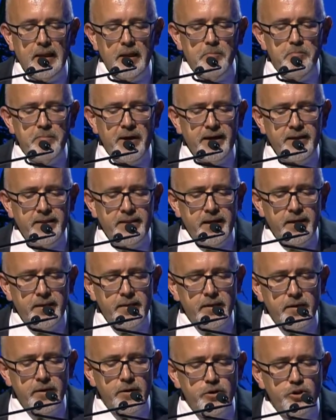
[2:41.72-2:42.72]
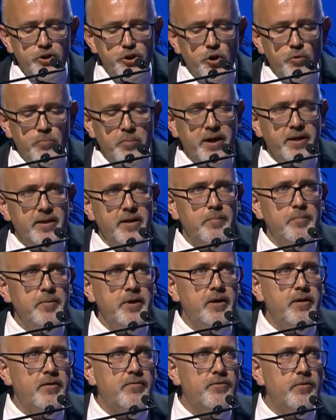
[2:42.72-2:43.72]
Back then, Joe
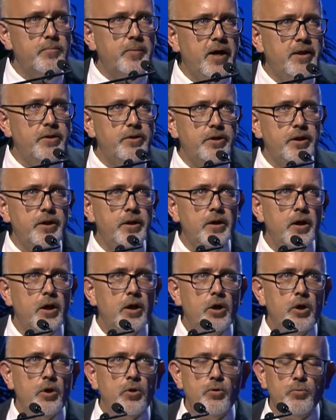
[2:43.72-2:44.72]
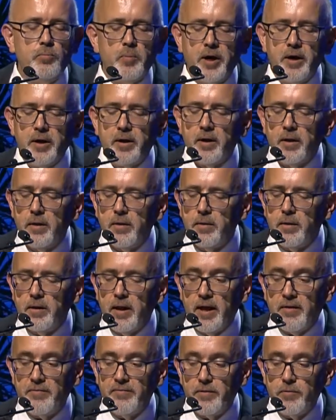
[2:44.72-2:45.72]
McNamee from EDRI, whom I
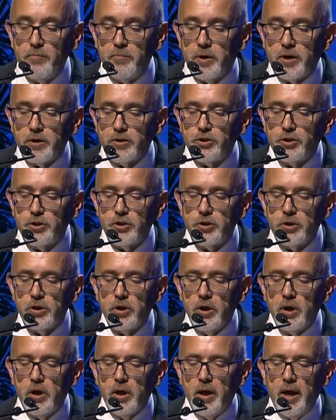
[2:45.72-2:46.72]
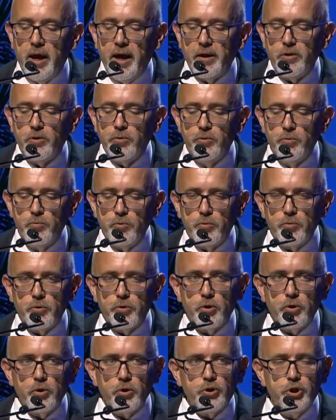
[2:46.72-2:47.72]
love very much, and who
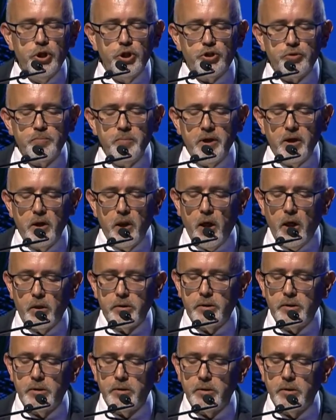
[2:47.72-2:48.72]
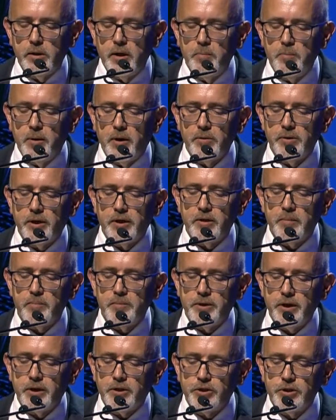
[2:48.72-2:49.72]
taught me a lot about data
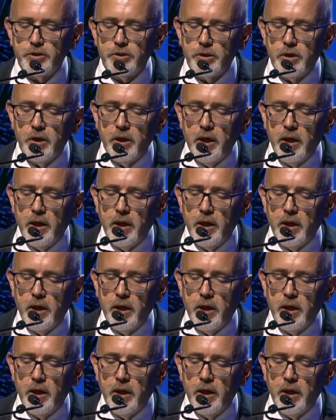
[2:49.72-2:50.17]
protection,